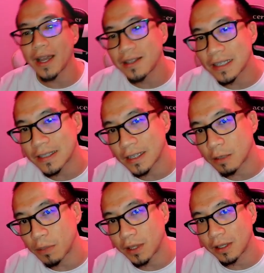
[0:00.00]
is this such
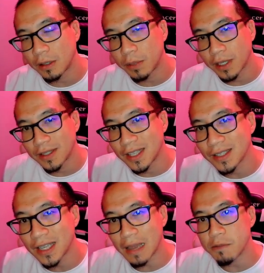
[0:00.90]
a big deal? Because
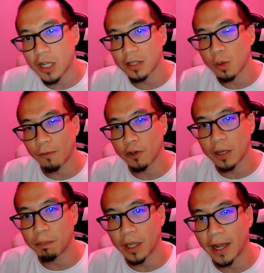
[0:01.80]
this game just went free
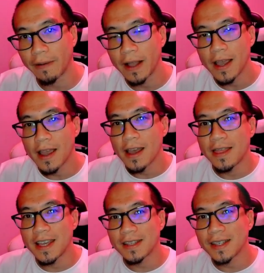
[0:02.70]
to play.
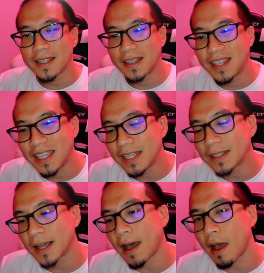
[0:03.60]
This is the
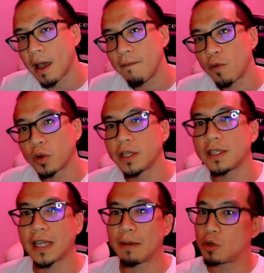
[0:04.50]
time for this
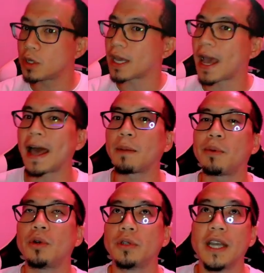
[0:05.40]
game to
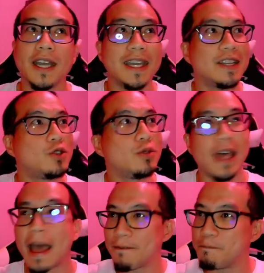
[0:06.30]
catapult into
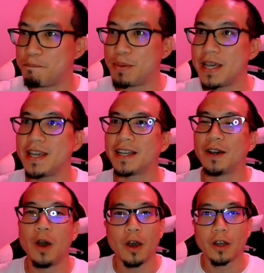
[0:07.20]
that
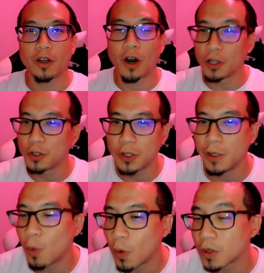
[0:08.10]
big Call of Duty
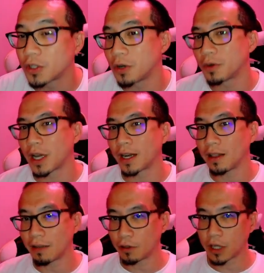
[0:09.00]
Warzone kind of
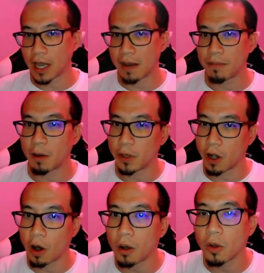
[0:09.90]
level game that we
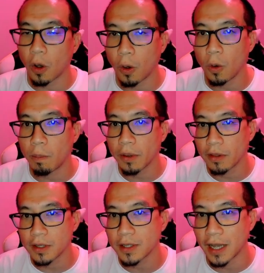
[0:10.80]
all hope
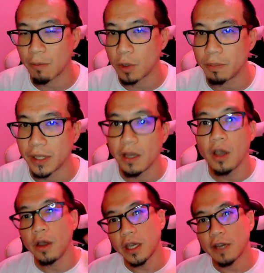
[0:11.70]
this game will be.
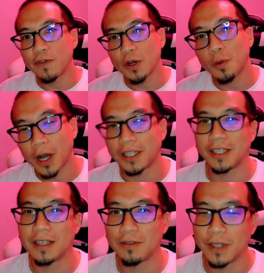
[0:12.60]
If you're
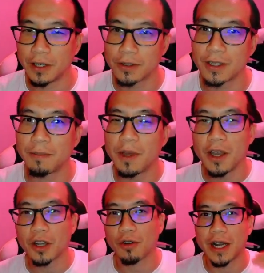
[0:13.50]
watching this video, some
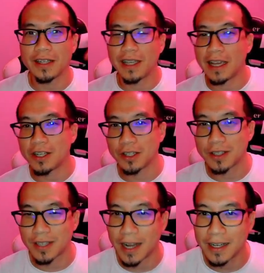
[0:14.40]
crazy Asian
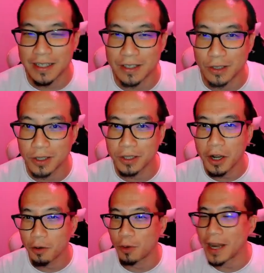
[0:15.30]
scientist nerd
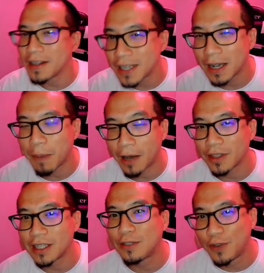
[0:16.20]
ranting
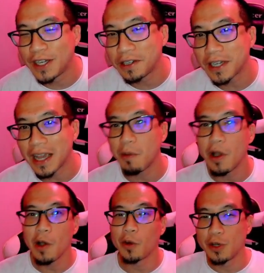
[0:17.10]
about this video game,
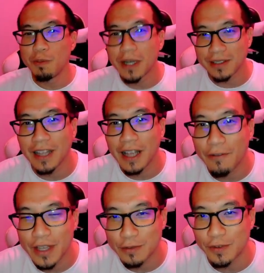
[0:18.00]
well, you must
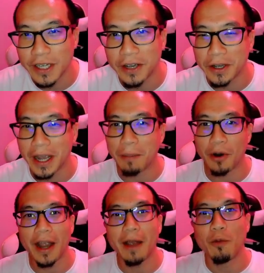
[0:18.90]
love this video game, all
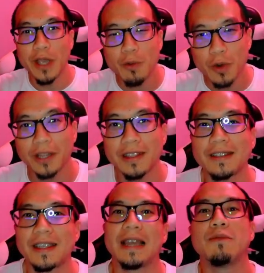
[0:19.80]
right? And we want
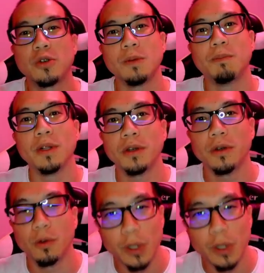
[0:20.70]
this game to balloon. We